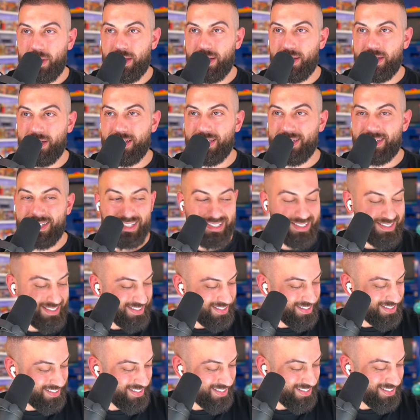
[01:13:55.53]
man.
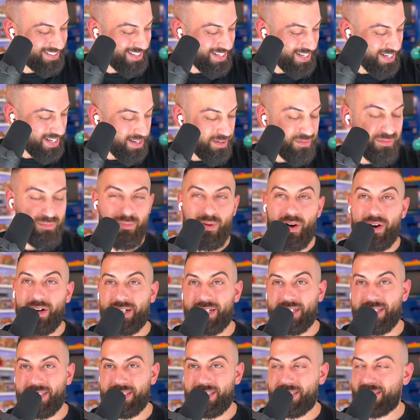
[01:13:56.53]

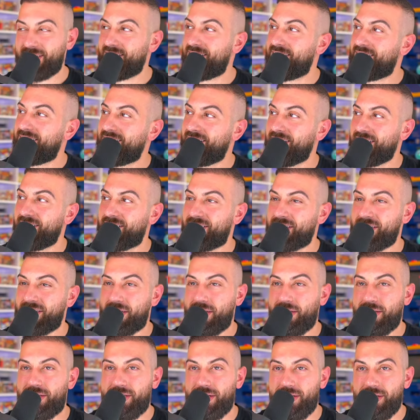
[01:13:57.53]
Marcus, let's just
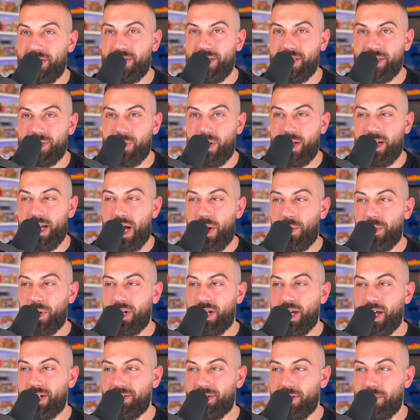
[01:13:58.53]
continue this right now. We're
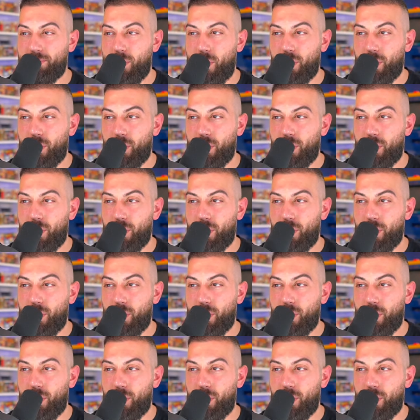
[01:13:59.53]
going to enter the